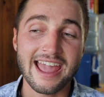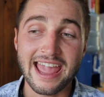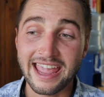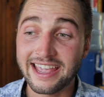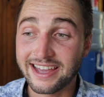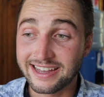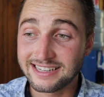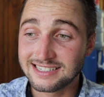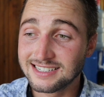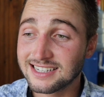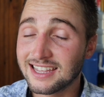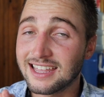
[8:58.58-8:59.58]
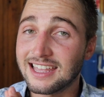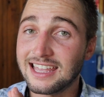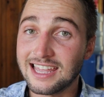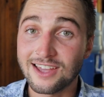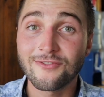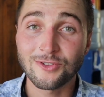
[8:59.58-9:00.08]
And
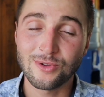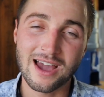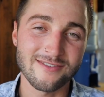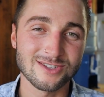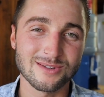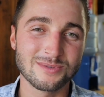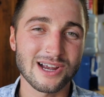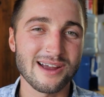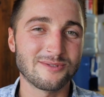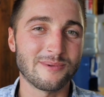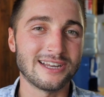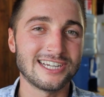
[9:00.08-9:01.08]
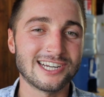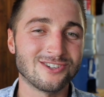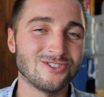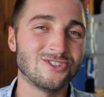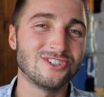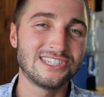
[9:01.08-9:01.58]
if you haven't subscribed to my channel,
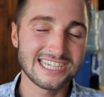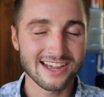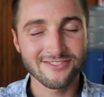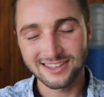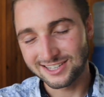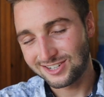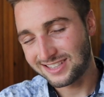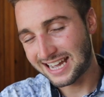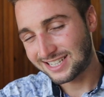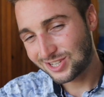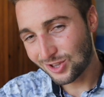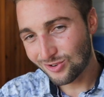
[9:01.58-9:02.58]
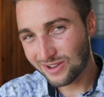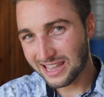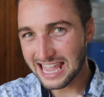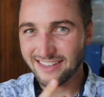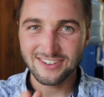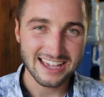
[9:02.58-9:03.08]
you should definitely do that too
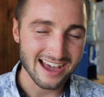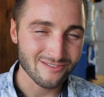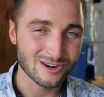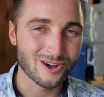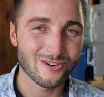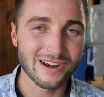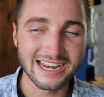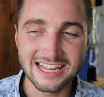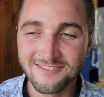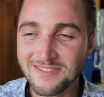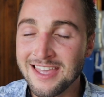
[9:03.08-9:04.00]
if you haven't already.